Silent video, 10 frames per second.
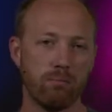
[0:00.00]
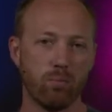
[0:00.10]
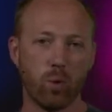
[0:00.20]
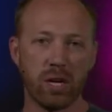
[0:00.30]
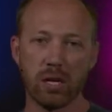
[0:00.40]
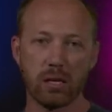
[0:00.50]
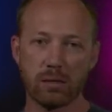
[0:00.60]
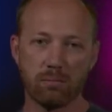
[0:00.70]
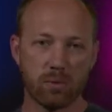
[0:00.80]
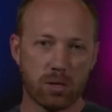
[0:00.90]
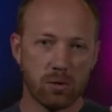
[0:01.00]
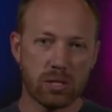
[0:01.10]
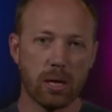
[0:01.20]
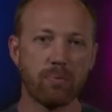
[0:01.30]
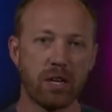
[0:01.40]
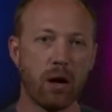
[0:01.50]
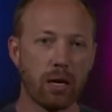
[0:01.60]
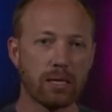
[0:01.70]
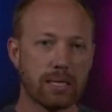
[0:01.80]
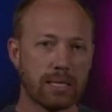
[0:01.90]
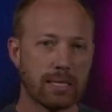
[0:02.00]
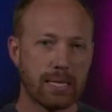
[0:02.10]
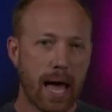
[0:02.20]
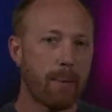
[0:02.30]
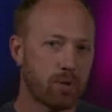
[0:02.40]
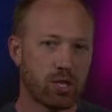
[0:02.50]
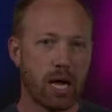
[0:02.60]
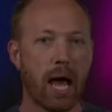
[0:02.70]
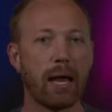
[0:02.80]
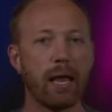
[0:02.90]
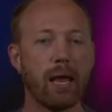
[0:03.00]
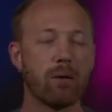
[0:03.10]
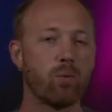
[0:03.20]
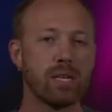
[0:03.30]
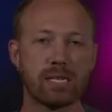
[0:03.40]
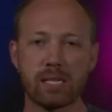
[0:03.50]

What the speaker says: we do something on Snapchat and we